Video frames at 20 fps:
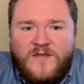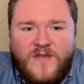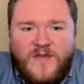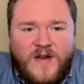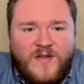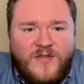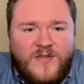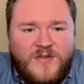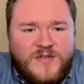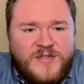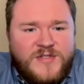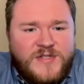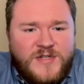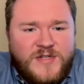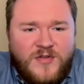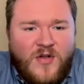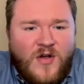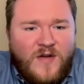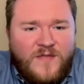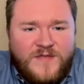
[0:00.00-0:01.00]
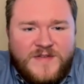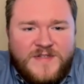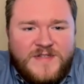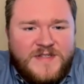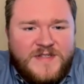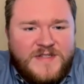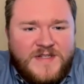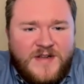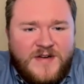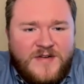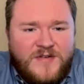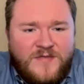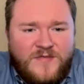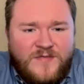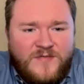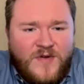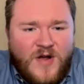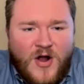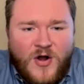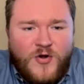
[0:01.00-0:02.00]
there's still offices that are
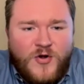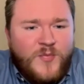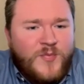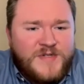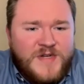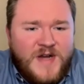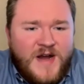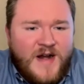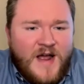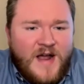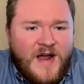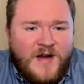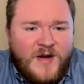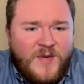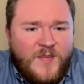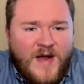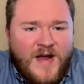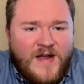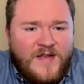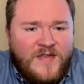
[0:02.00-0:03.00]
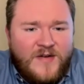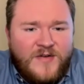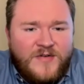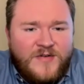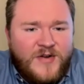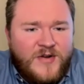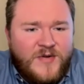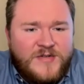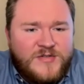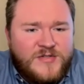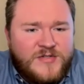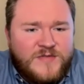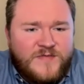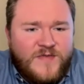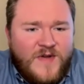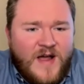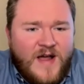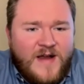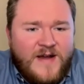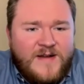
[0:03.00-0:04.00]
100% occupied that are doing just
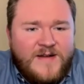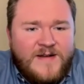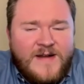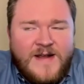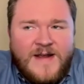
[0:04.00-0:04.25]
fine,